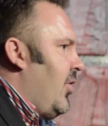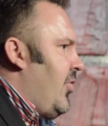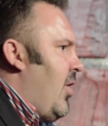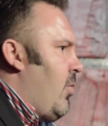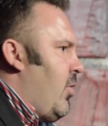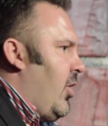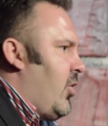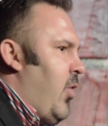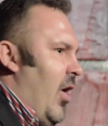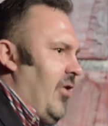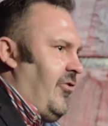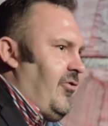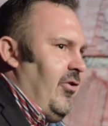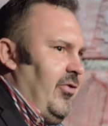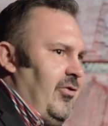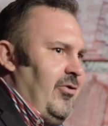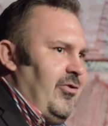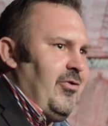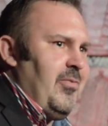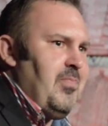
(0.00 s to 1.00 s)
There were
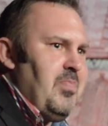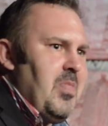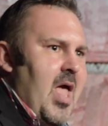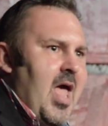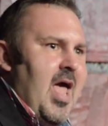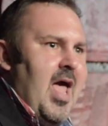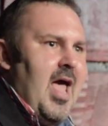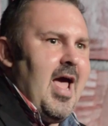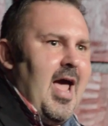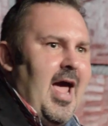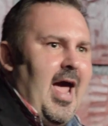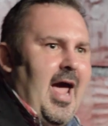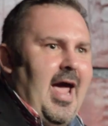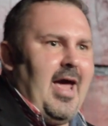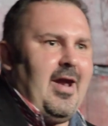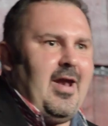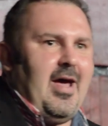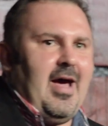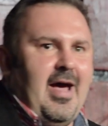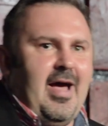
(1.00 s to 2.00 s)
questions.
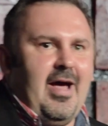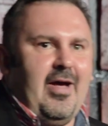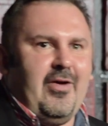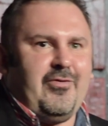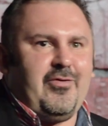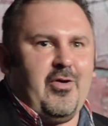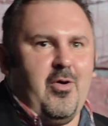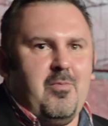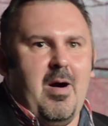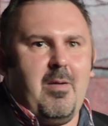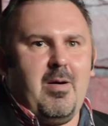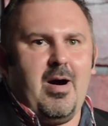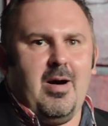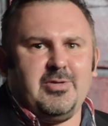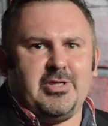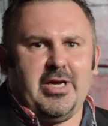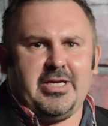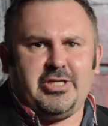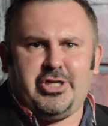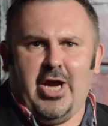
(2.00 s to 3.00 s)
And so my mom
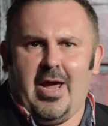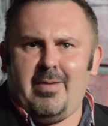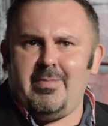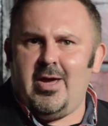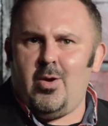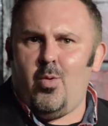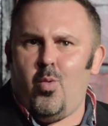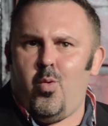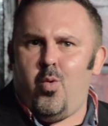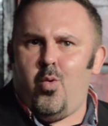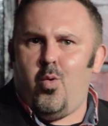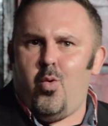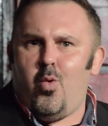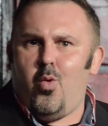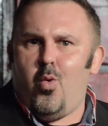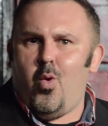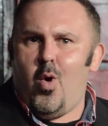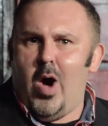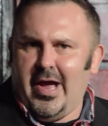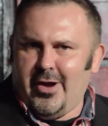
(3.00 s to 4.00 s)
was like, Jamie,
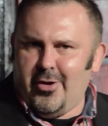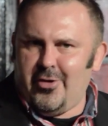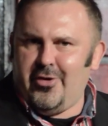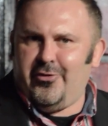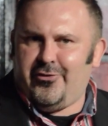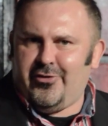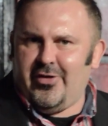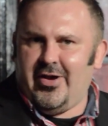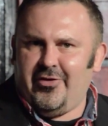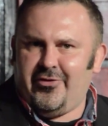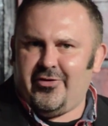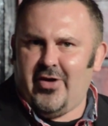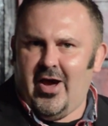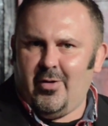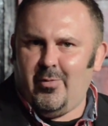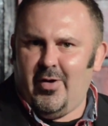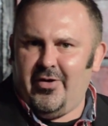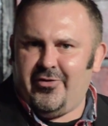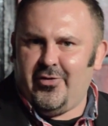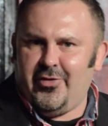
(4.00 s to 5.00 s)
why are you sitting
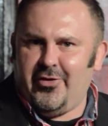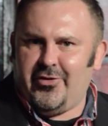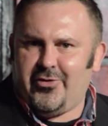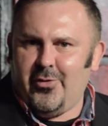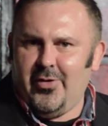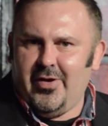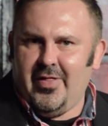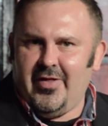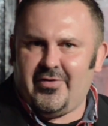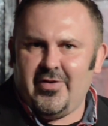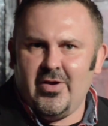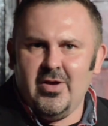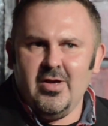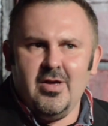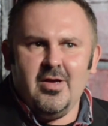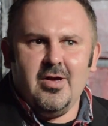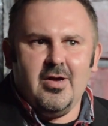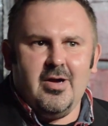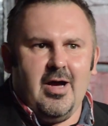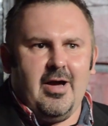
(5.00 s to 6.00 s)
sideways on the toilet?
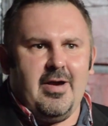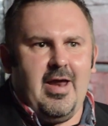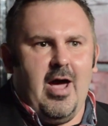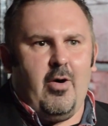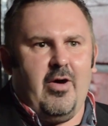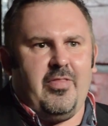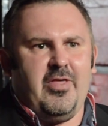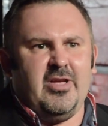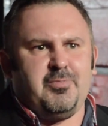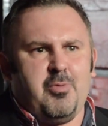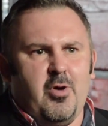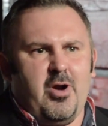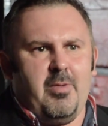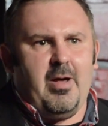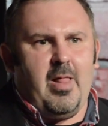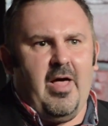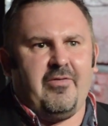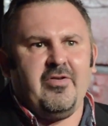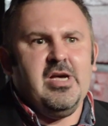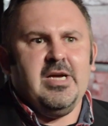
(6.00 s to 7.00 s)
Now, at this point in
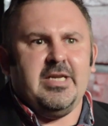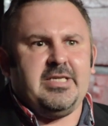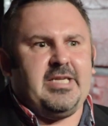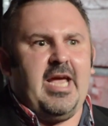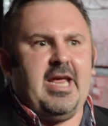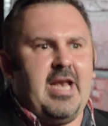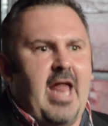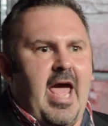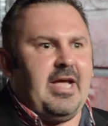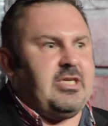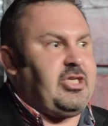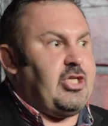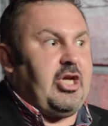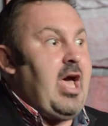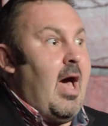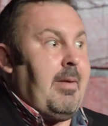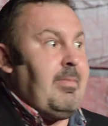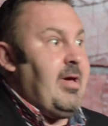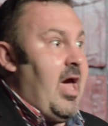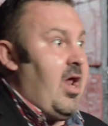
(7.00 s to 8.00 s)
my life, teen angst
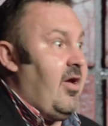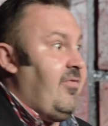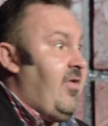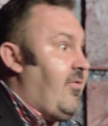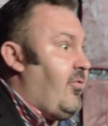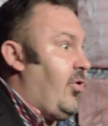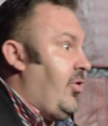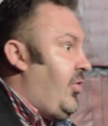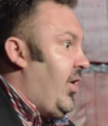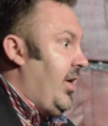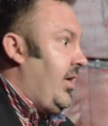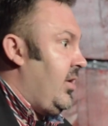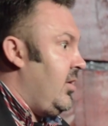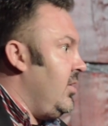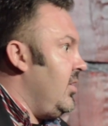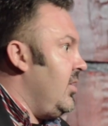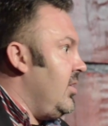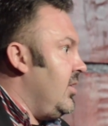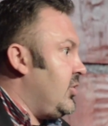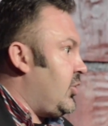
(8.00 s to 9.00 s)
got me out of everything.
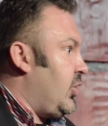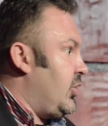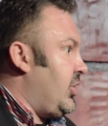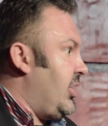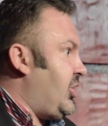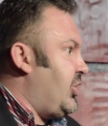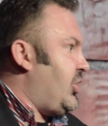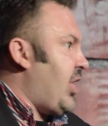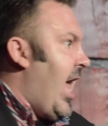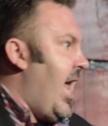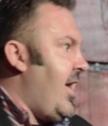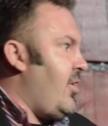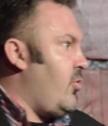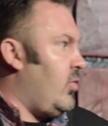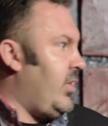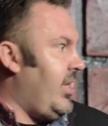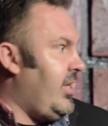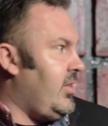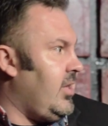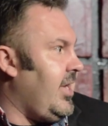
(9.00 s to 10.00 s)
So I just
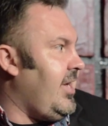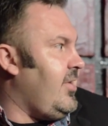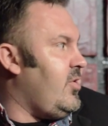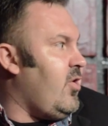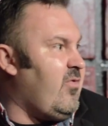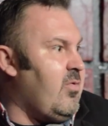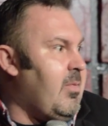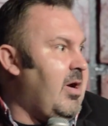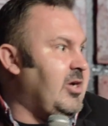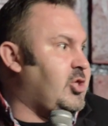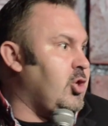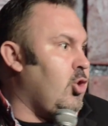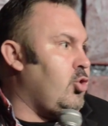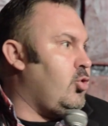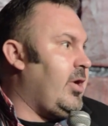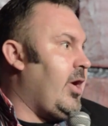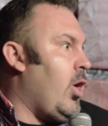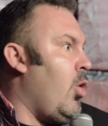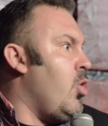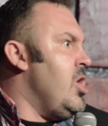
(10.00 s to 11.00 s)
angrily leaned over my
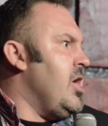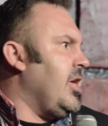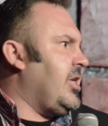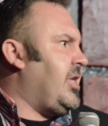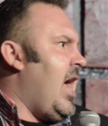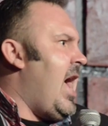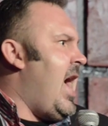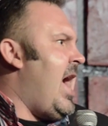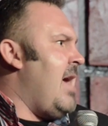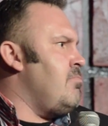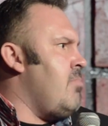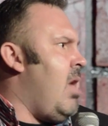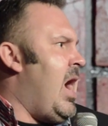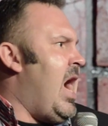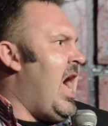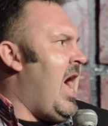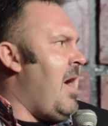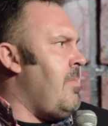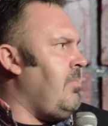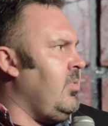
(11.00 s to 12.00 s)
shoulder and go, God,
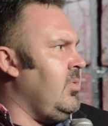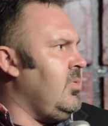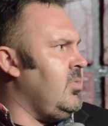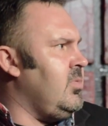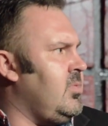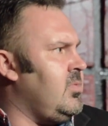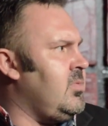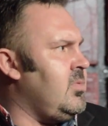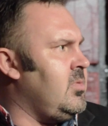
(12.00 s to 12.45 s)
Mom!